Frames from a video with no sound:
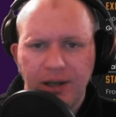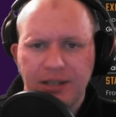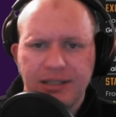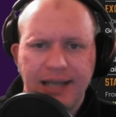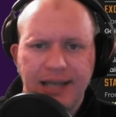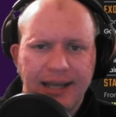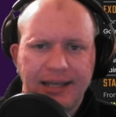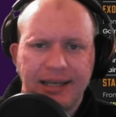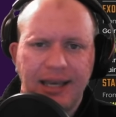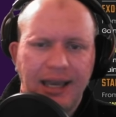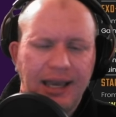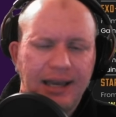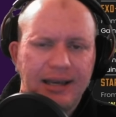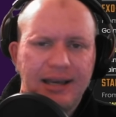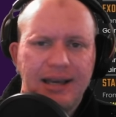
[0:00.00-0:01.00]
tech
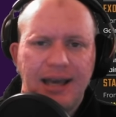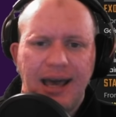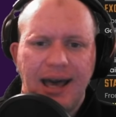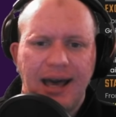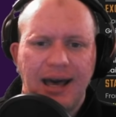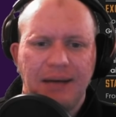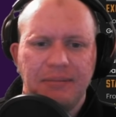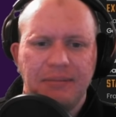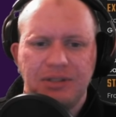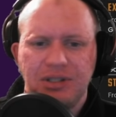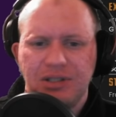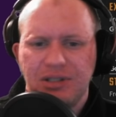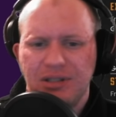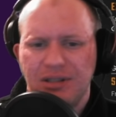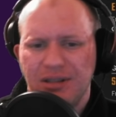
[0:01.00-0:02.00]
gear. Um,
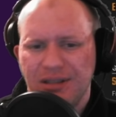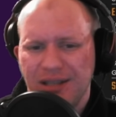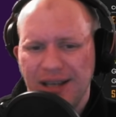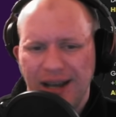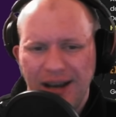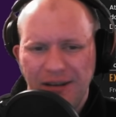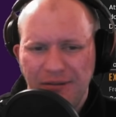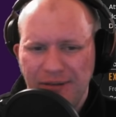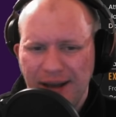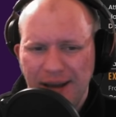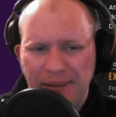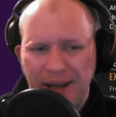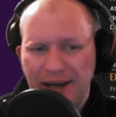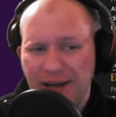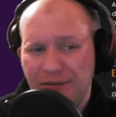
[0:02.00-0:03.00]
just kind of,
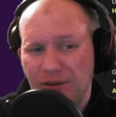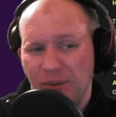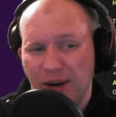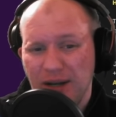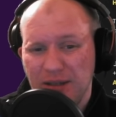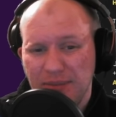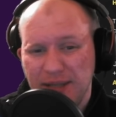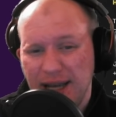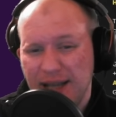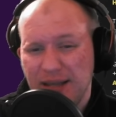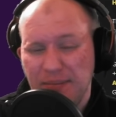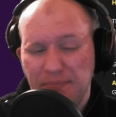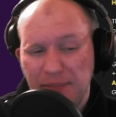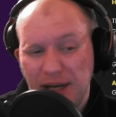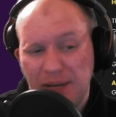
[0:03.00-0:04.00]
I mean, if you wanted to take
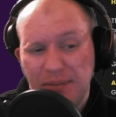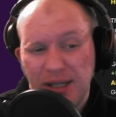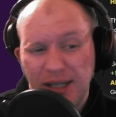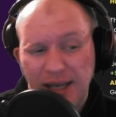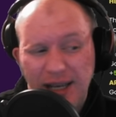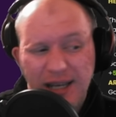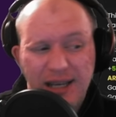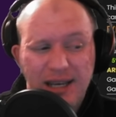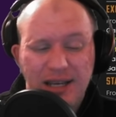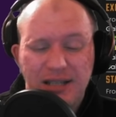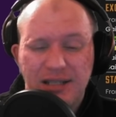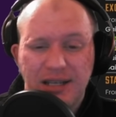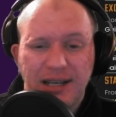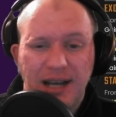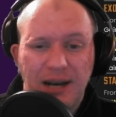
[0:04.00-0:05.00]
them minimally
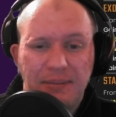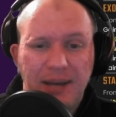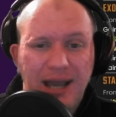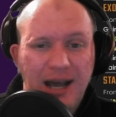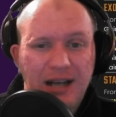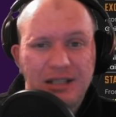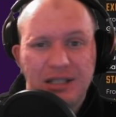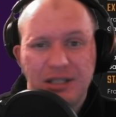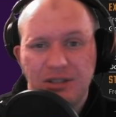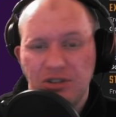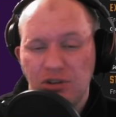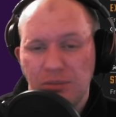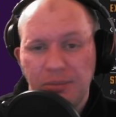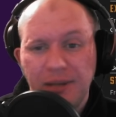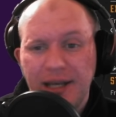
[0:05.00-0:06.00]
to kind of be able to
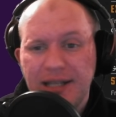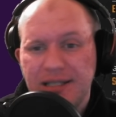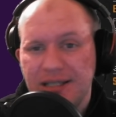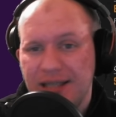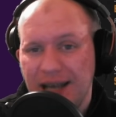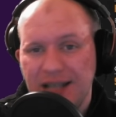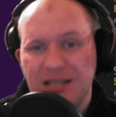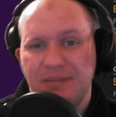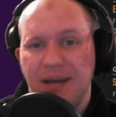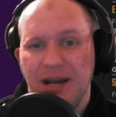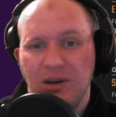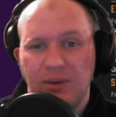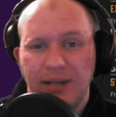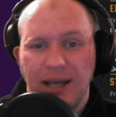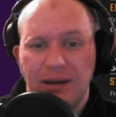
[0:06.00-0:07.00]
do blitz, that's about
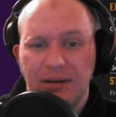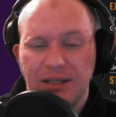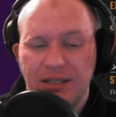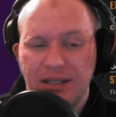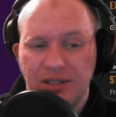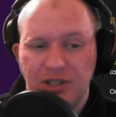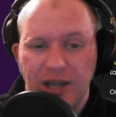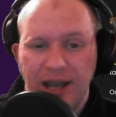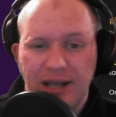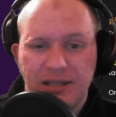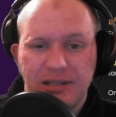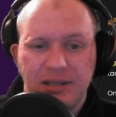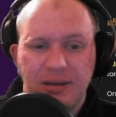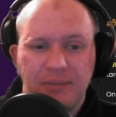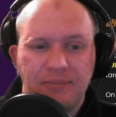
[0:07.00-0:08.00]
all I would
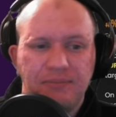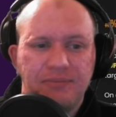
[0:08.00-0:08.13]
suggest.